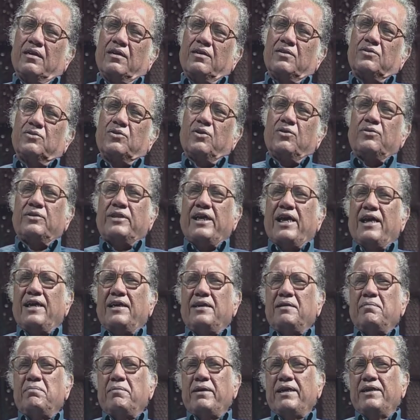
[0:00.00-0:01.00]
So there
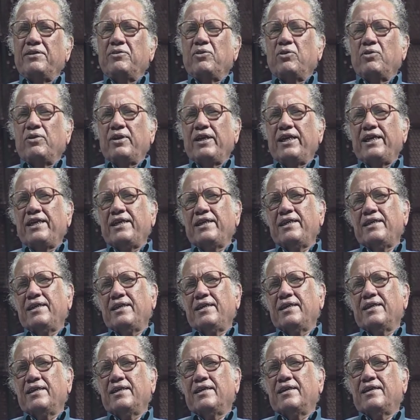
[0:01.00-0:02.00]
remained only
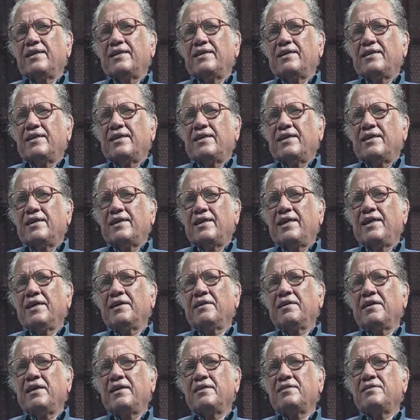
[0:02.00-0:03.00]

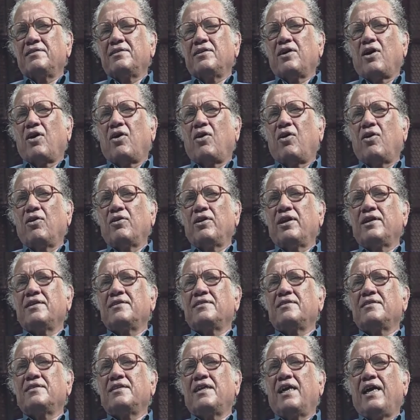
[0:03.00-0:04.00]
England,
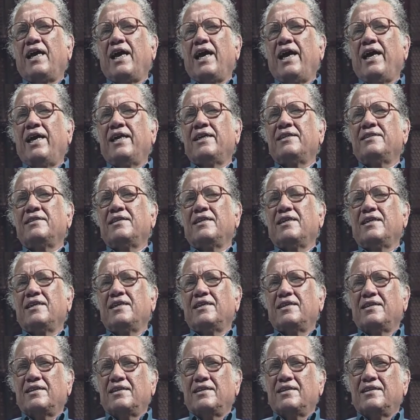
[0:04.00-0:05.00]
Holland and
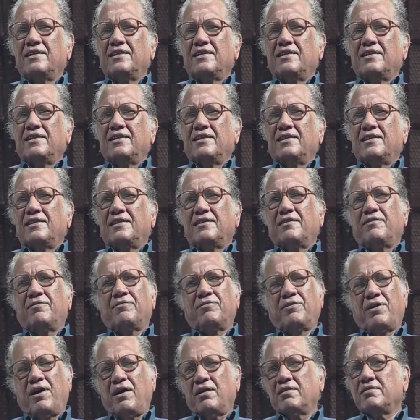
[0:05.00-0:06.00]

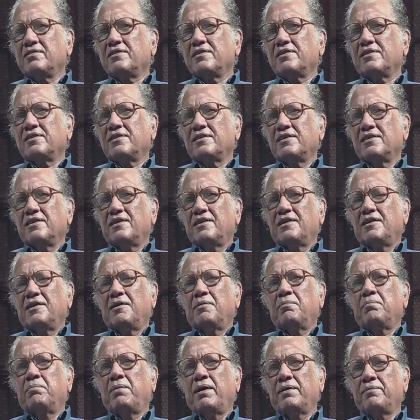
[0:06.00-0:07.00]
France.
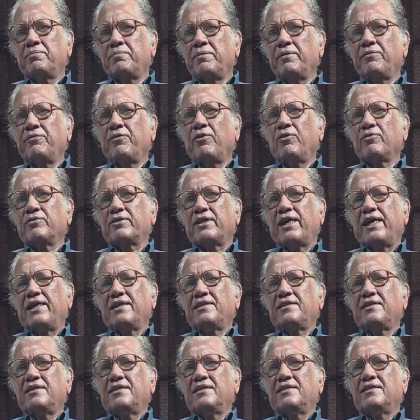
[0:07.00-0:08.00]
But before
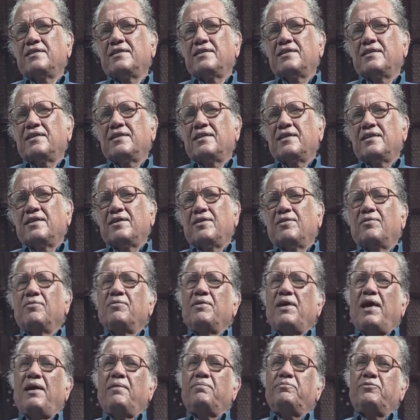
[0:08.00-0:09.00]
that,
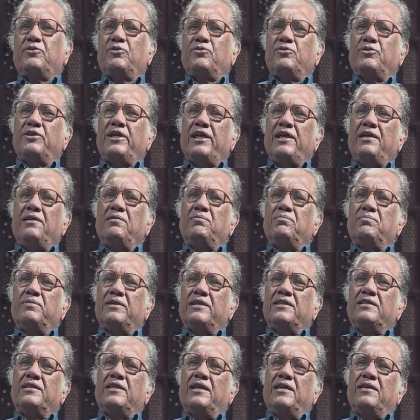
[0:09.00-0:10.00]
we have to deal
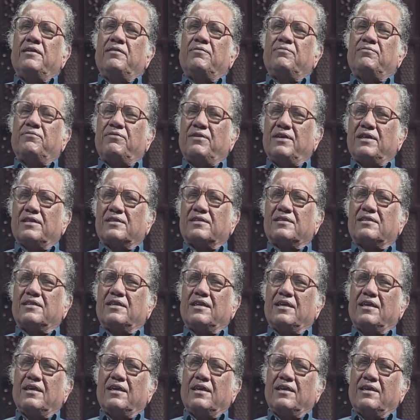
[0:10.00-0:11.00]
with the first
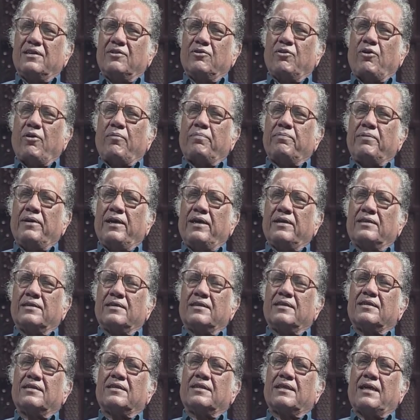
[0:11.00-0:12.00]
European
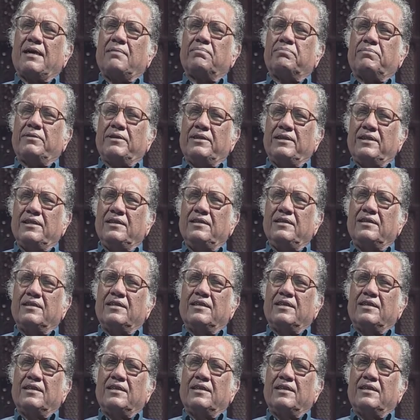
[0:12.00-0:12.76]
company,